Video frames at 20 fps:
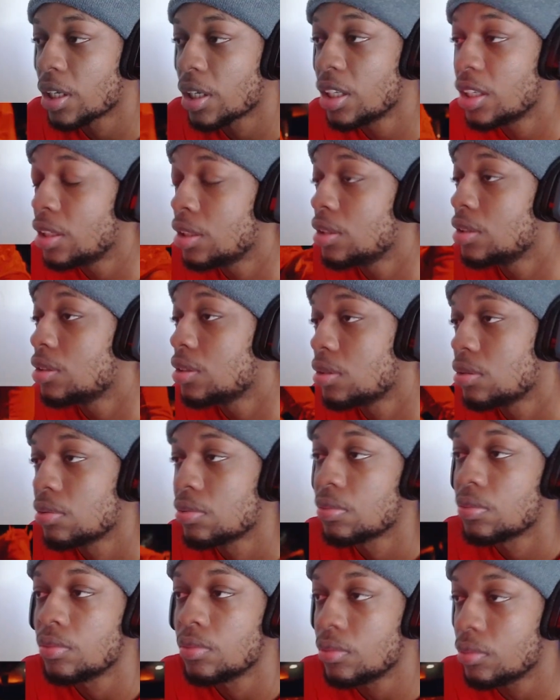Like, we tryna
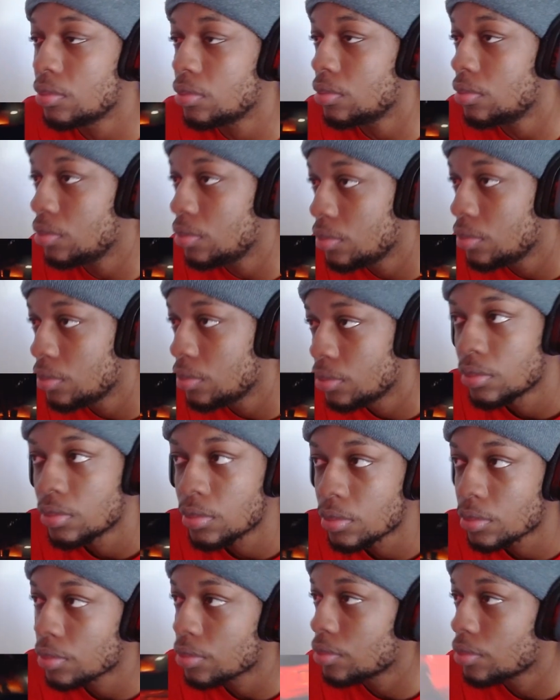spin against Yagi.
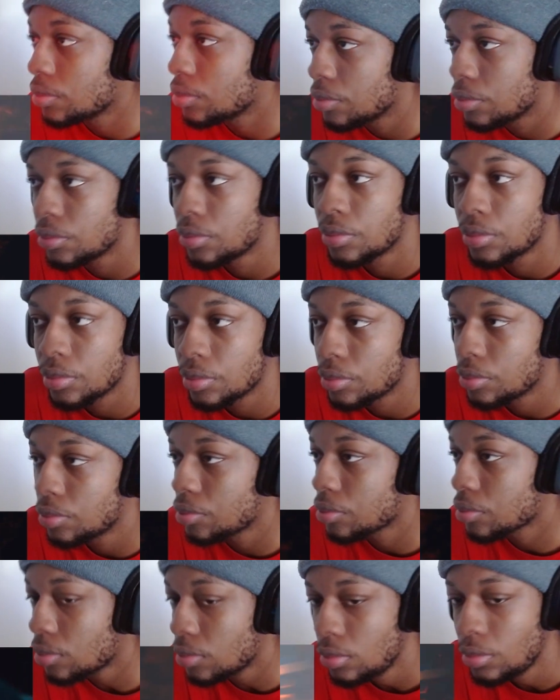Every like on the six is a
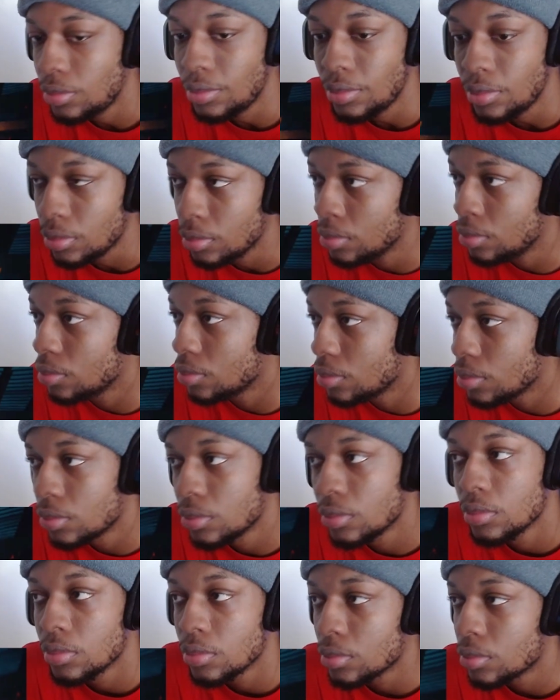homie. We was just spinning
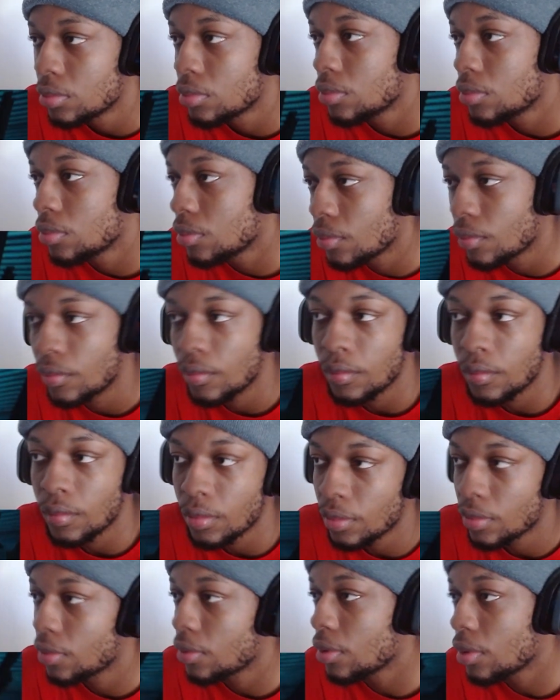together, homie, out of balls.
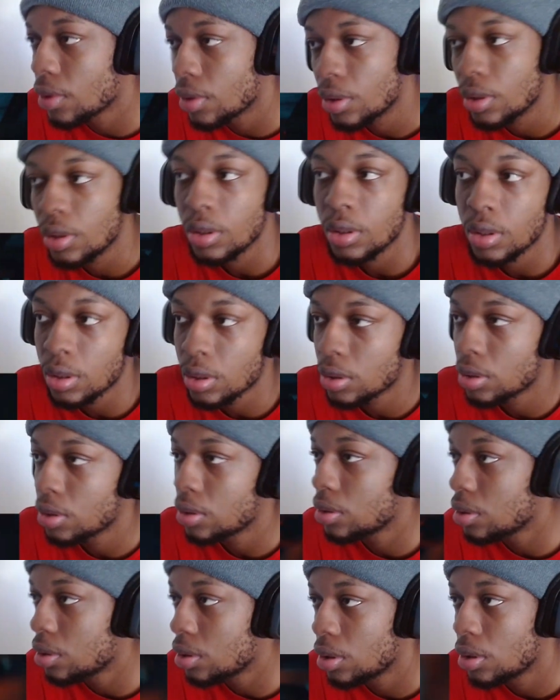He dots and smoking on
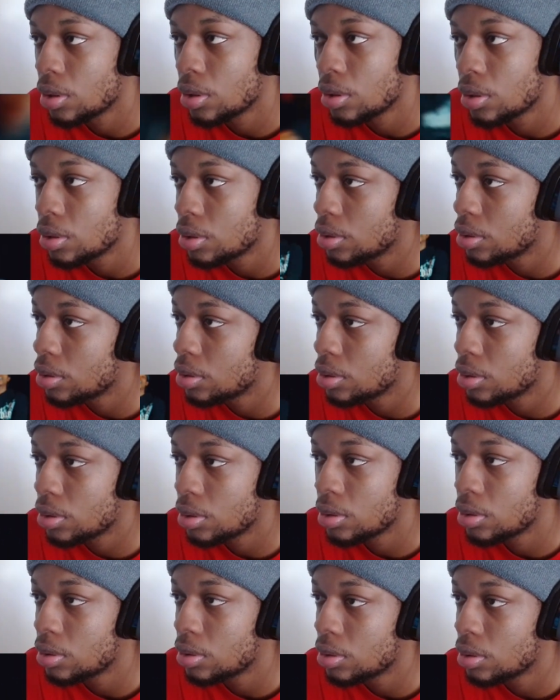Bobby. I left some niggas we
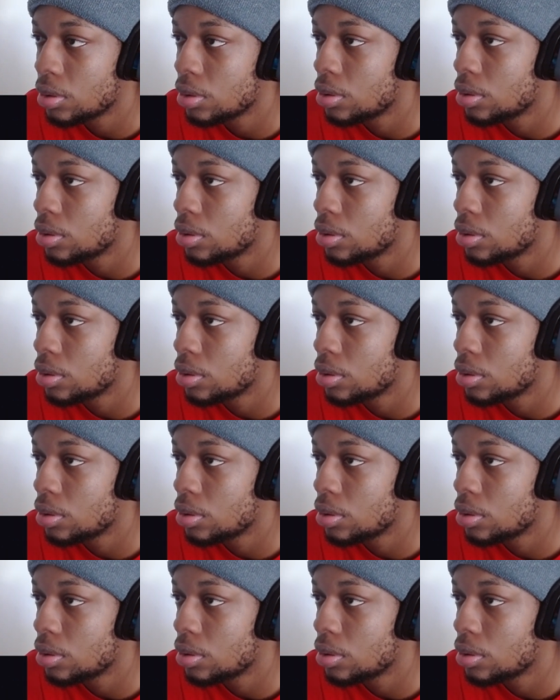dumped on.